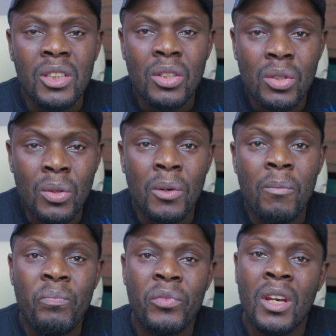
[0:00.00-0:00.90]
So
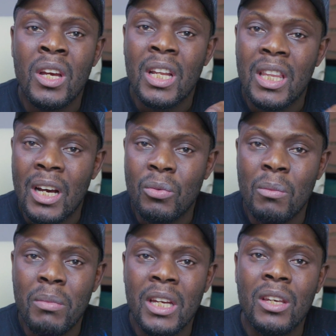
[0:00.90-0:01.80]
that will
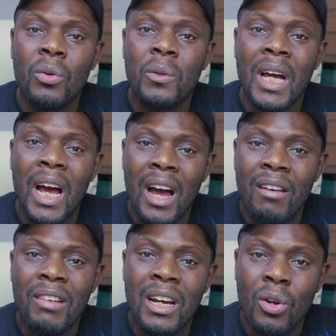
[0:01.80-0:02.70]
mean you would
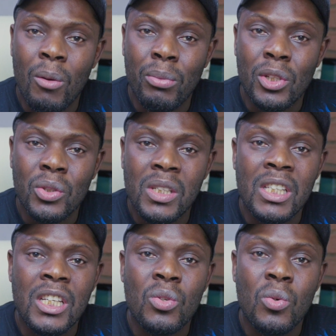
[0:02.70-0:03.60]
have an
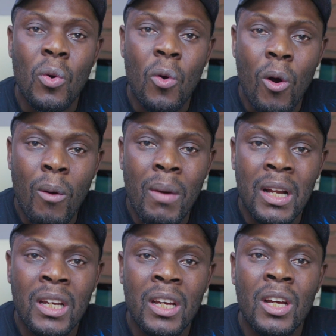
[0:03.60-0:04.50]
opportunity to come
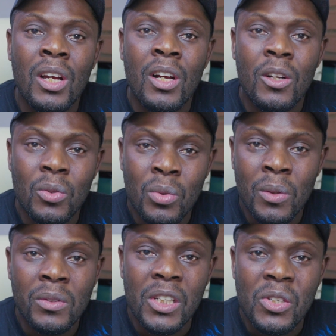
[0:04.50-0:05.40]
and
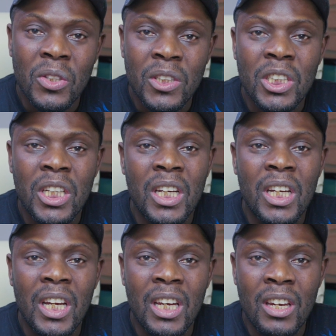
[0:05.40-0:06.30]
do research
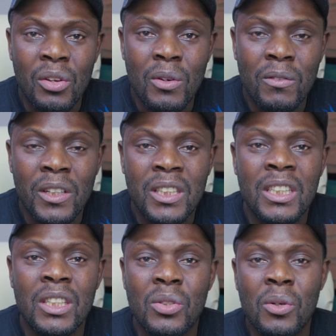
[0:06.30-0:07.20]
in the
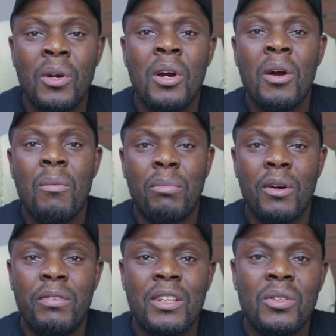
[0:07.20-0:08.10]
university. So
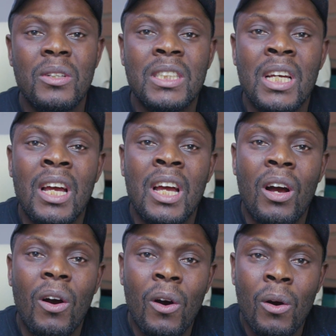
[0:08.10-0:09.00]
professors
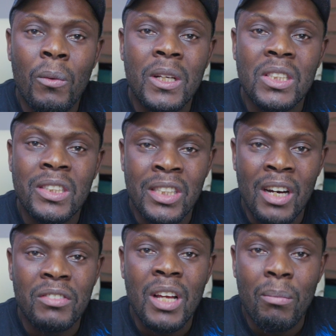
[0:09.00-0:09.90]
always
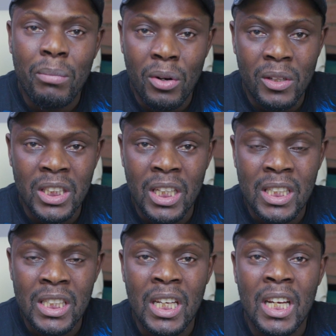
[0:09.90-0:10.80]
draft
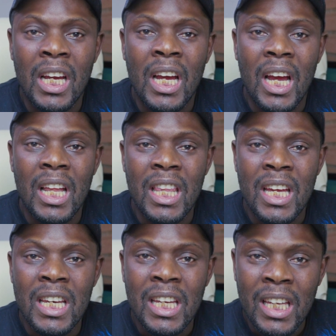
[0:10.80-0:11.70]
projects and
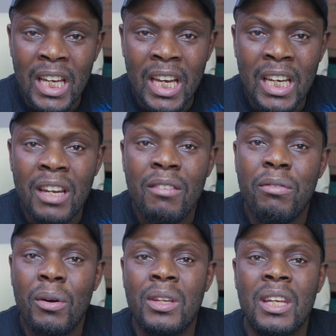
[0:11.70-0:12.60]
then gain
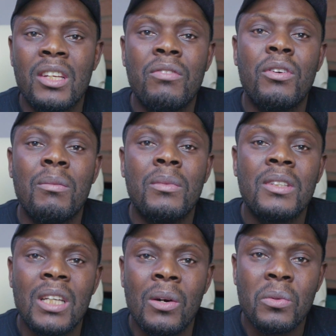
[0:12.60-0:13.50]
funding from
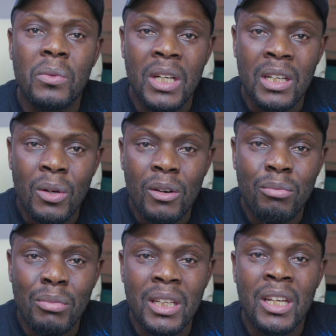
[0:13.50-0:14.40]
South Korean
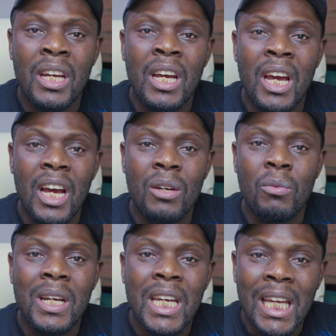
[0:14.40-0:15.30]
government. And
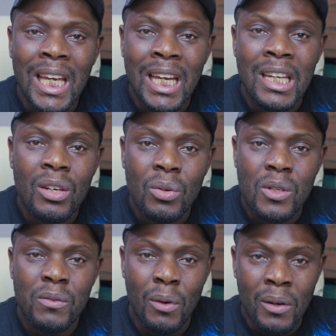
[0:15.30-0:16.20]
when they gain
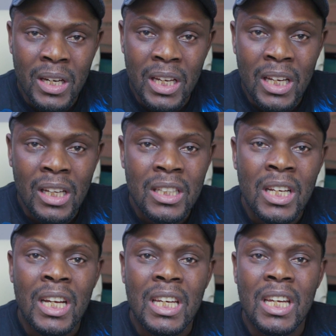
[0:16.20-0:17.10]
those fundings,
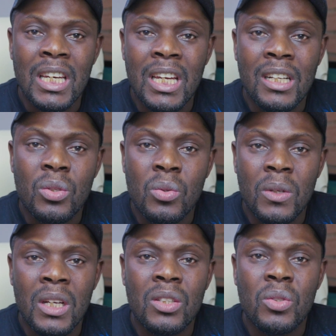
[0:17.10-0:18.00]
they need
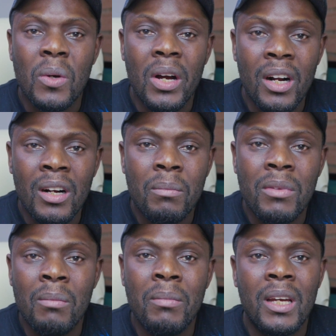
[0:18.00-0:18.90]
students to help
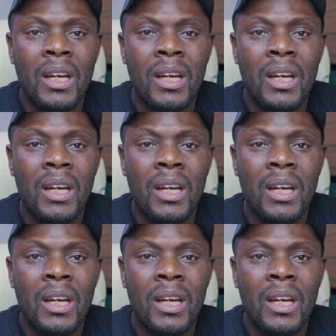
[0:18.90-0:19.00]
them